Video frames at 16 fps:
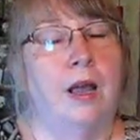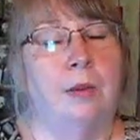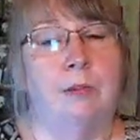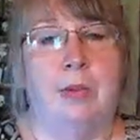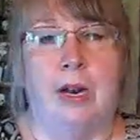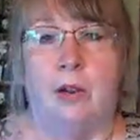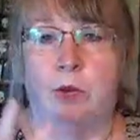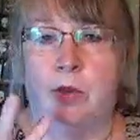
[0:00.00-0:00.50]

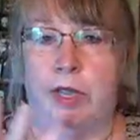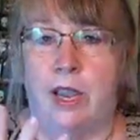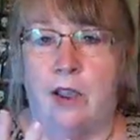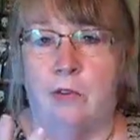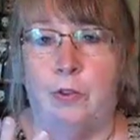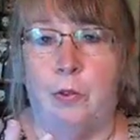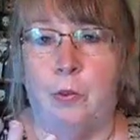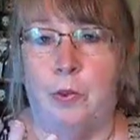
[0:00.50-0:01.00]
but I only
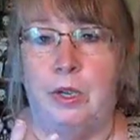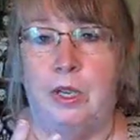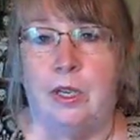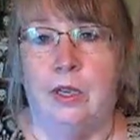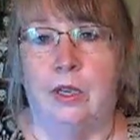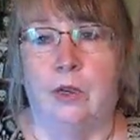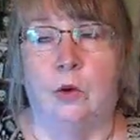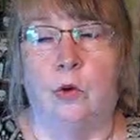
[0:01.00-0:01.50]
have
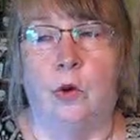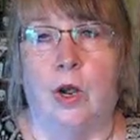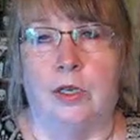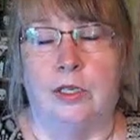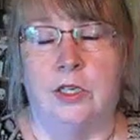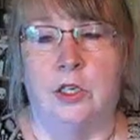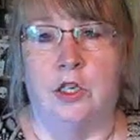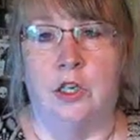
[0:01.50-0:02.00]
three
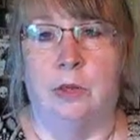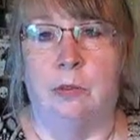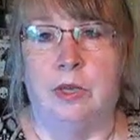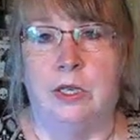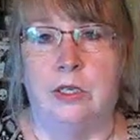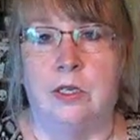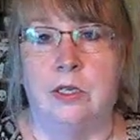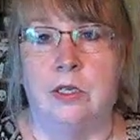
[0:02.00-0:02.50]
cross-stitching
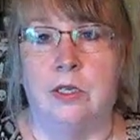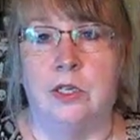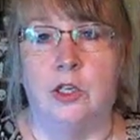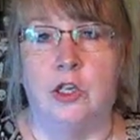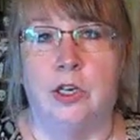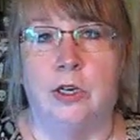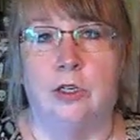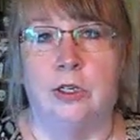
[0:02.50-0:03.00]
pieces to
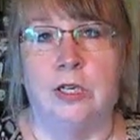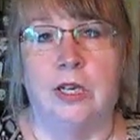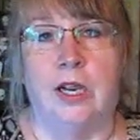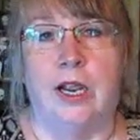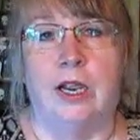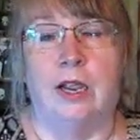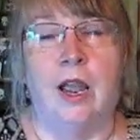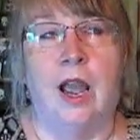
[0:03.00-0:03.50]
share
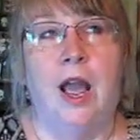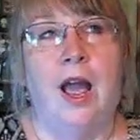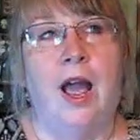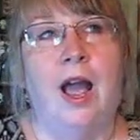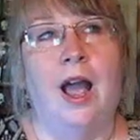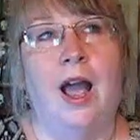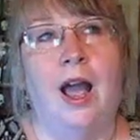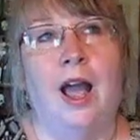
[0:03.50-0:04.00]
today,
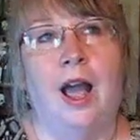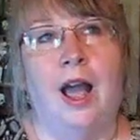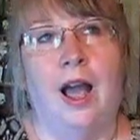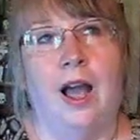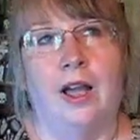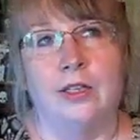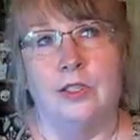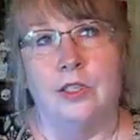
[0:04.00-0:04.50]

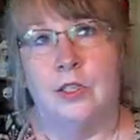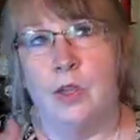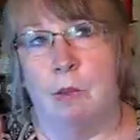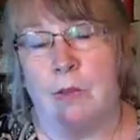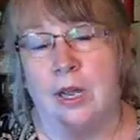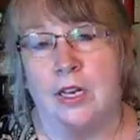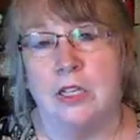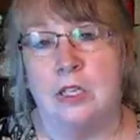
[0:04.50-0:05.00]
so I'm
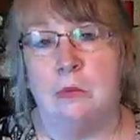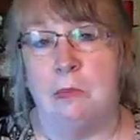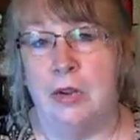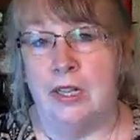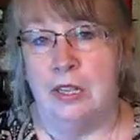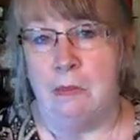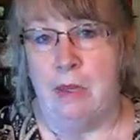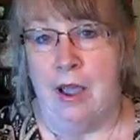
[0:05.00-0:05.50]
going to
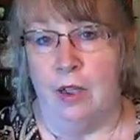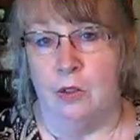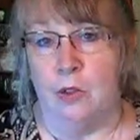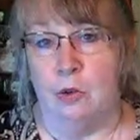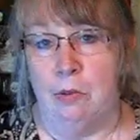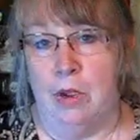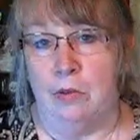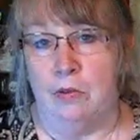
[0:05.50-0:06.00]
spread them out
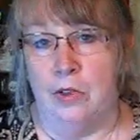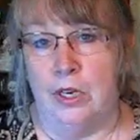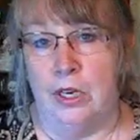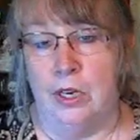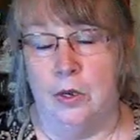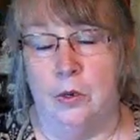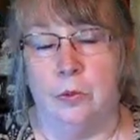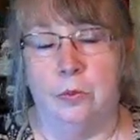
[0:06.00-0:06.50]
through my
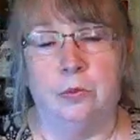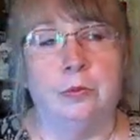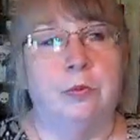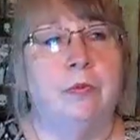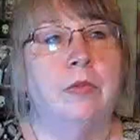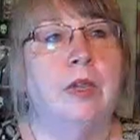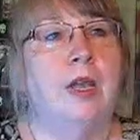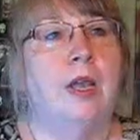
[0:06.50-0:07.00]
video.
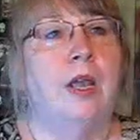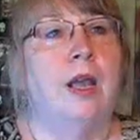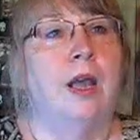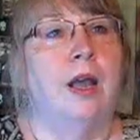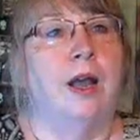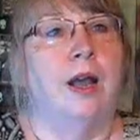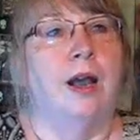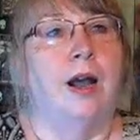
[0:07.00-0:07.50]

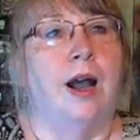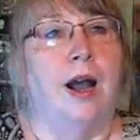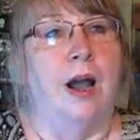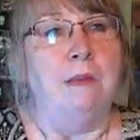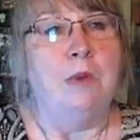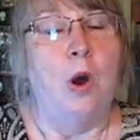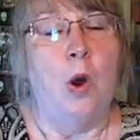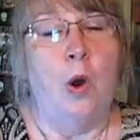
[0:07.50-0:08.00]

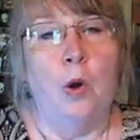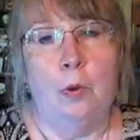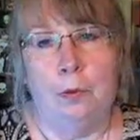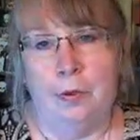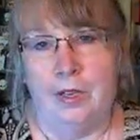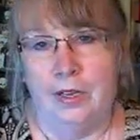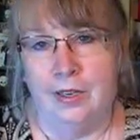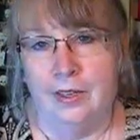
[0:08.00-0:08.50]
I'm
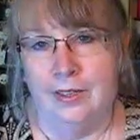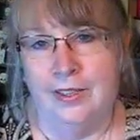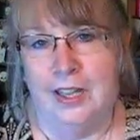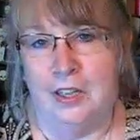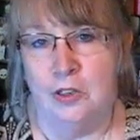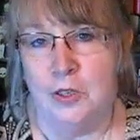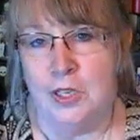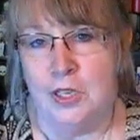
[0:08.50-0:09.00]
hoping
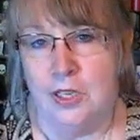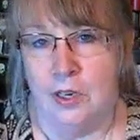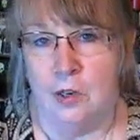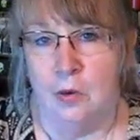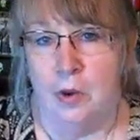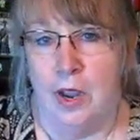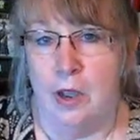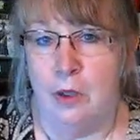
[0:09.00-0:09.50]
that you'll stick
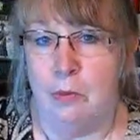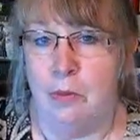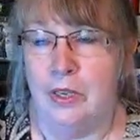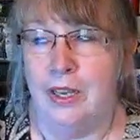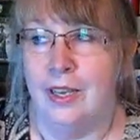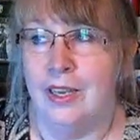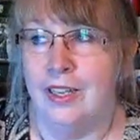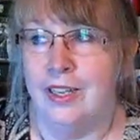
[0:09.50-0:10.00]
around
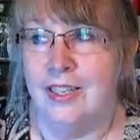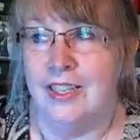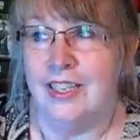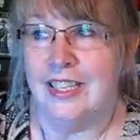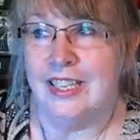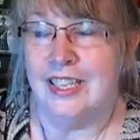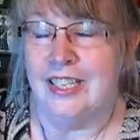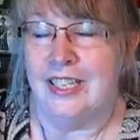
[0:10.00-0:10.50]

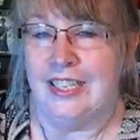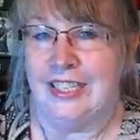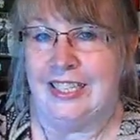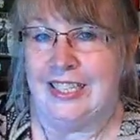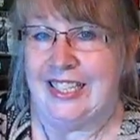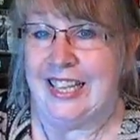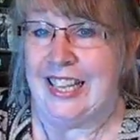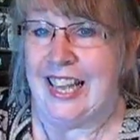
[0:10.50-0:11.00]
because
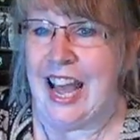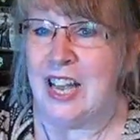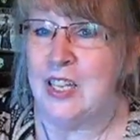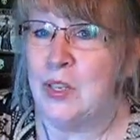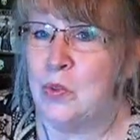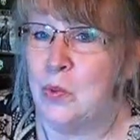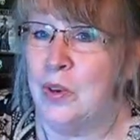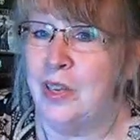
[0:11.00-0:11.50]
the
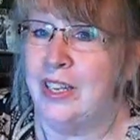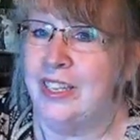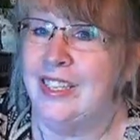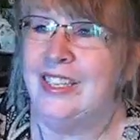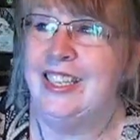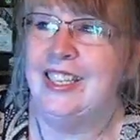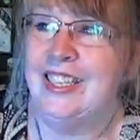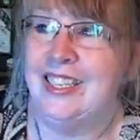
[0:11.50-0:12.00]
last one
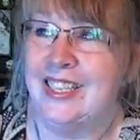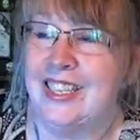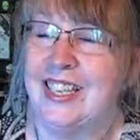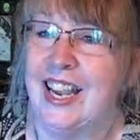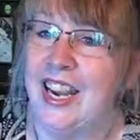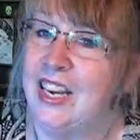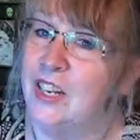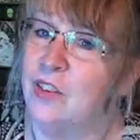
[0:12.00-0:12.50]
is
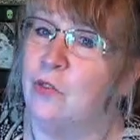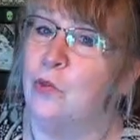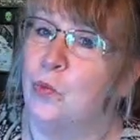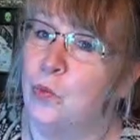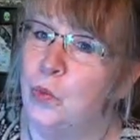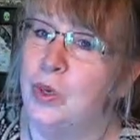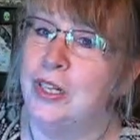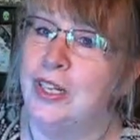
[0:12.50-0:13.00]
kind
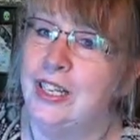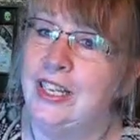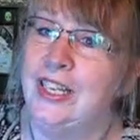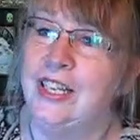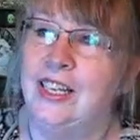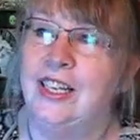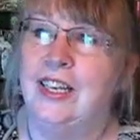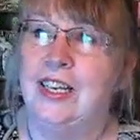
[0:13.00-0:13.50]
of really,